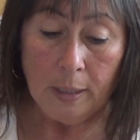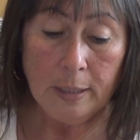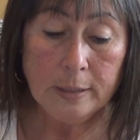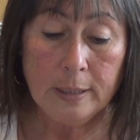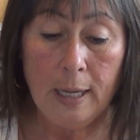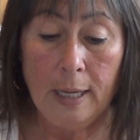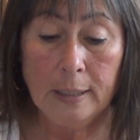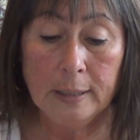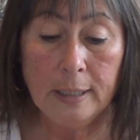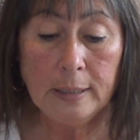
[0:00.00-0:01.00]
It's
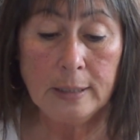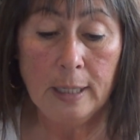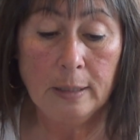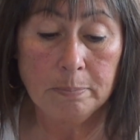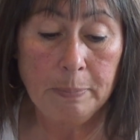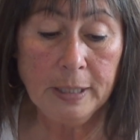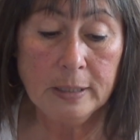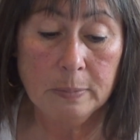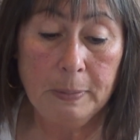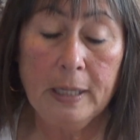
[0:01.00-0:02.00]
a Kit and
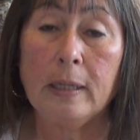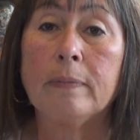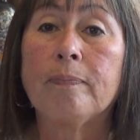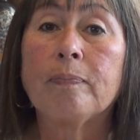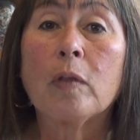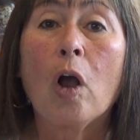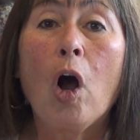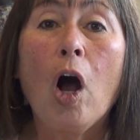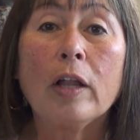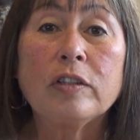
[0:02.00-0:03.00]
Bixby
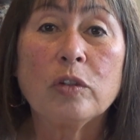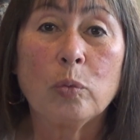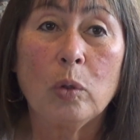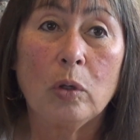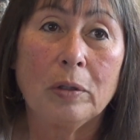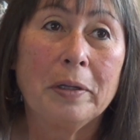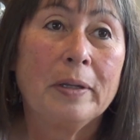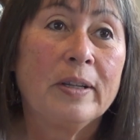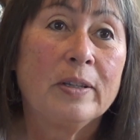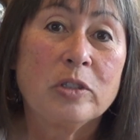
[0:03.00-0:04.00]
haunted wool.
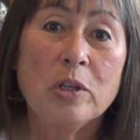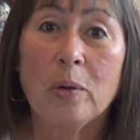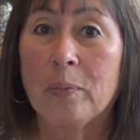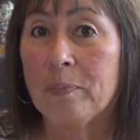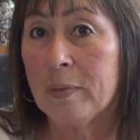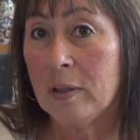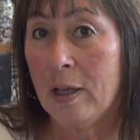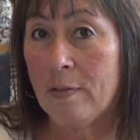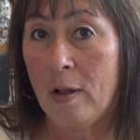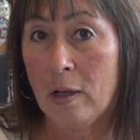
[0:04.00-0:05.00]
So,
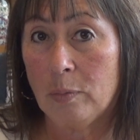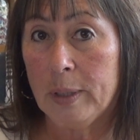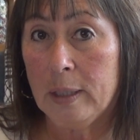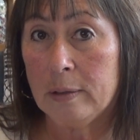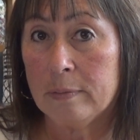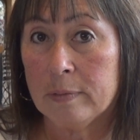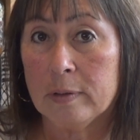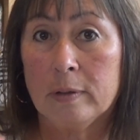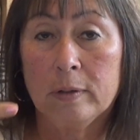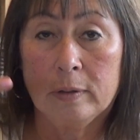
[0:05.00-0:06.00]
love Halloween,
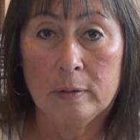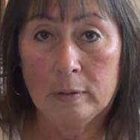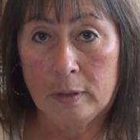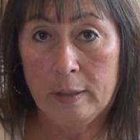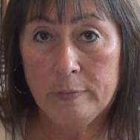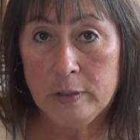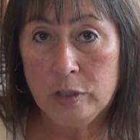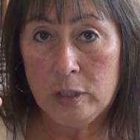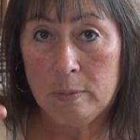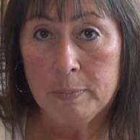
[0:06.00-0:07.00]
love the
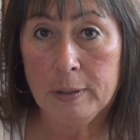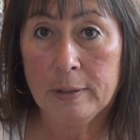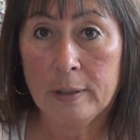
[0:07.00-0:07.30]
sheep.